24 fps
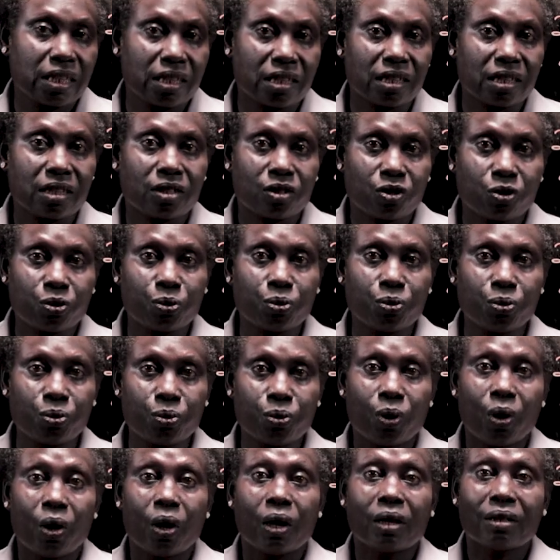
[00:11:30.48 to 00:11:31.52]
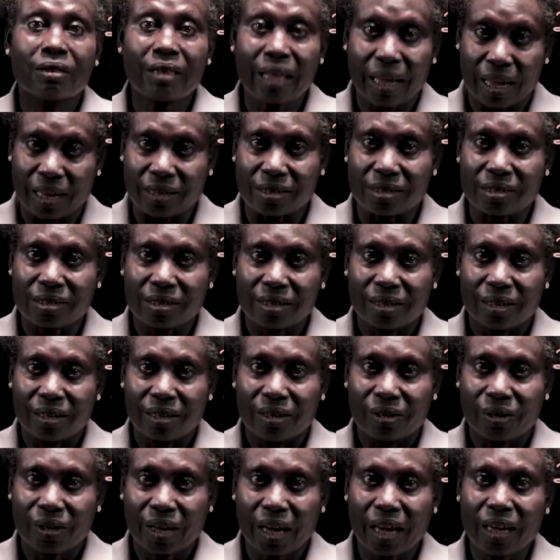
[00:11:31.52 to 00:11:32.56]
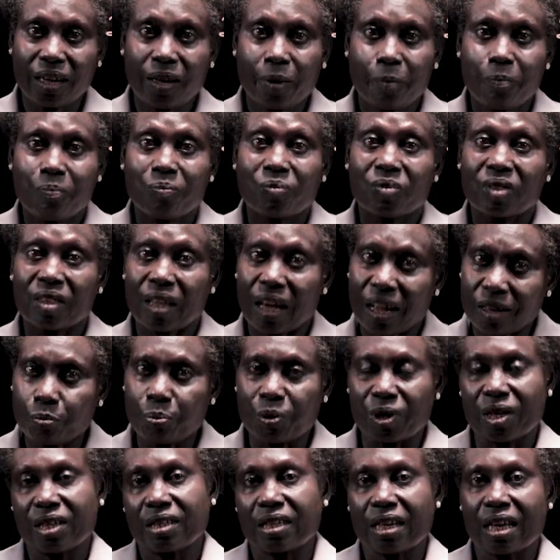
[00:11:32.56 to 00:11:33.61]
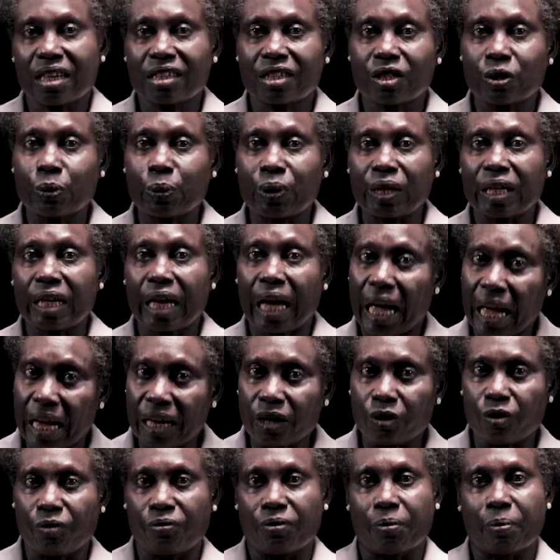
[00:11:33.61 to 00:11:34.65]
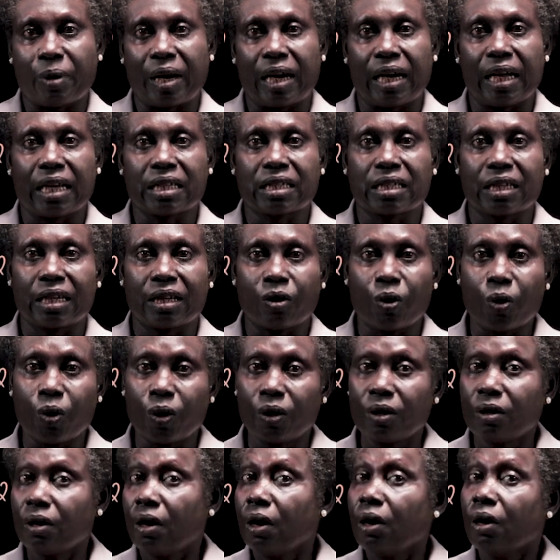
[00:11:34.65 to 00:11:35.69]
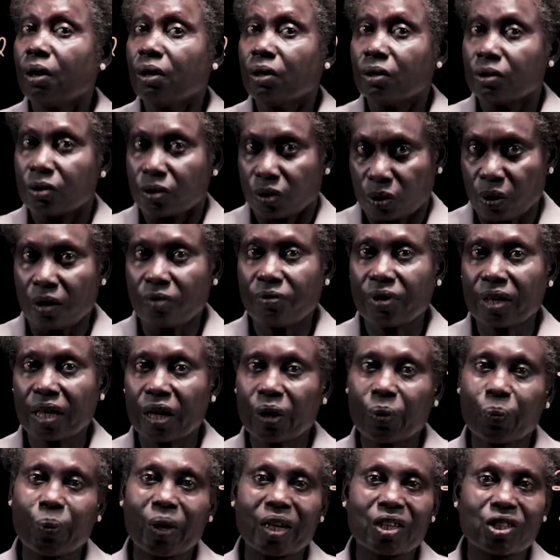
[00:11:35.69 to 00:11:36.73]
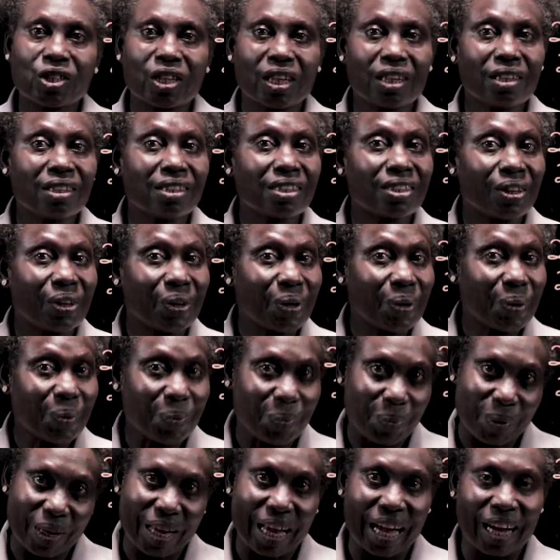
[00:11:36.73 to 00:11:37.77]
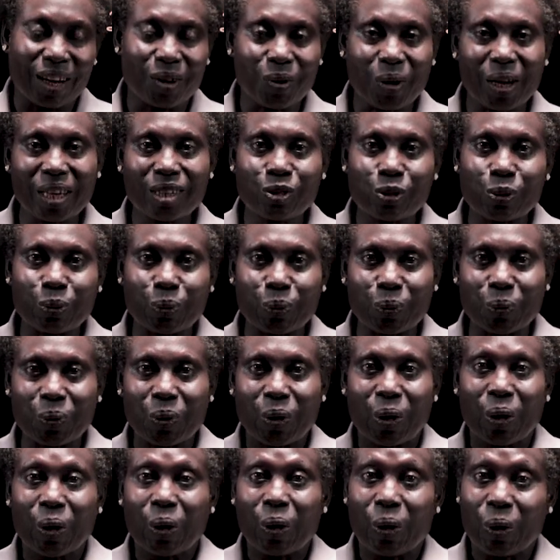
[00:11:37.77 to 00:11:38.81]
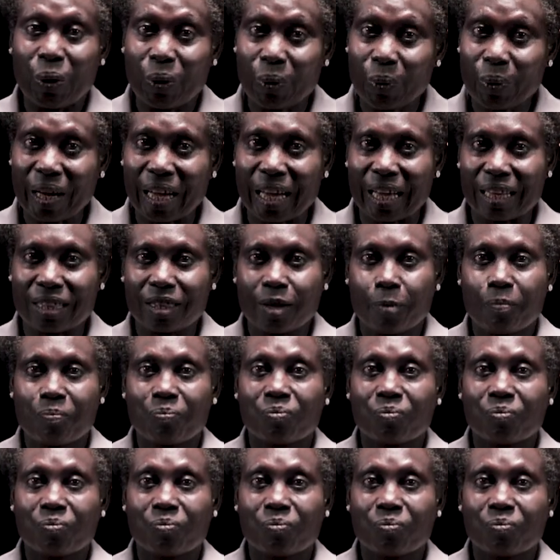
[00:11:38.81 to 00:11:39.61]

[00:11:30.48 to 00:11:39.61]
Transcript: is 2/3. Okay, that brings us to the end of our lesson on solving equations. We are going to look at